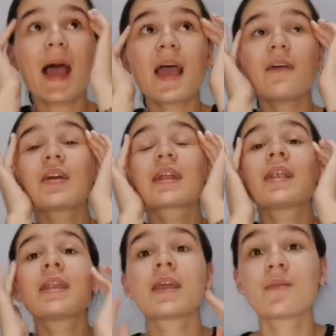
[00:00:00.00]
I have a
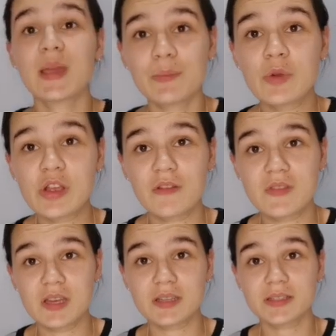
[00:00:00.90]
clear memory
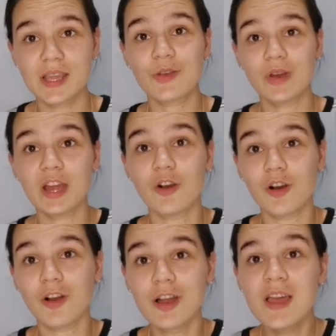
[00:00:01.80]
of this in grade
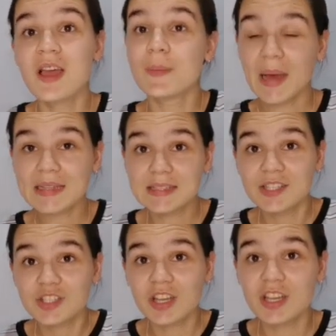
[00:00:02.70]
R. My
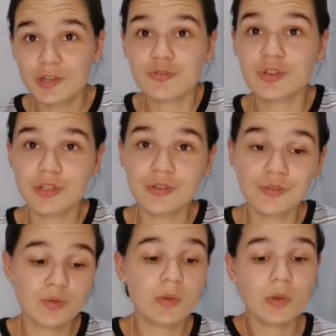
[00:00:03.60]
teacher
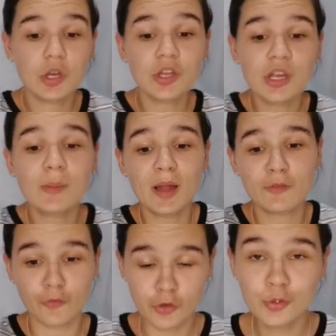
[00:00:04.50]
we were learning
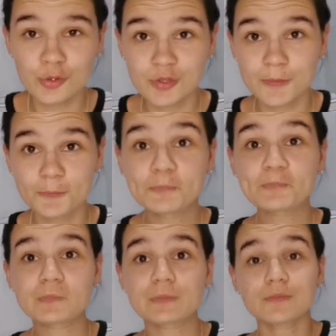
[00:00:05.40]
about fruits,
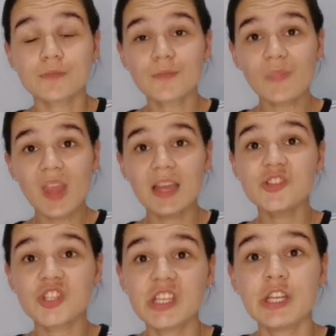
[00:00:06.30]

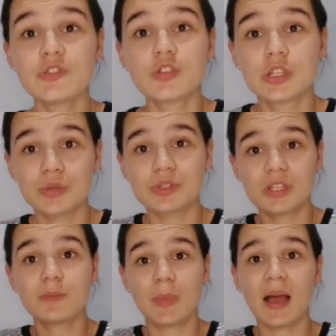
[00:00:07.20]
and she introduced
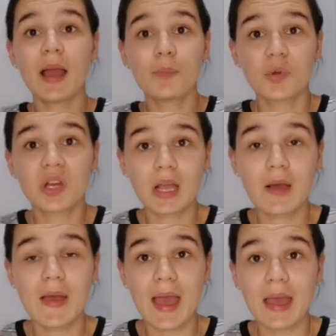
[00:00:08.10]
it by putting
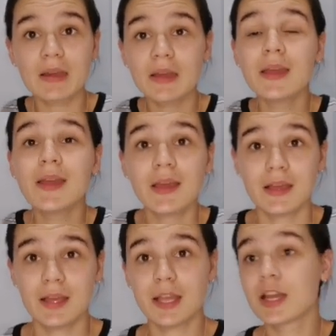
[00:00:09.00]
our hand
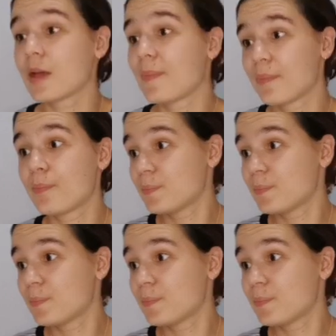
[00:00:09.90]
in a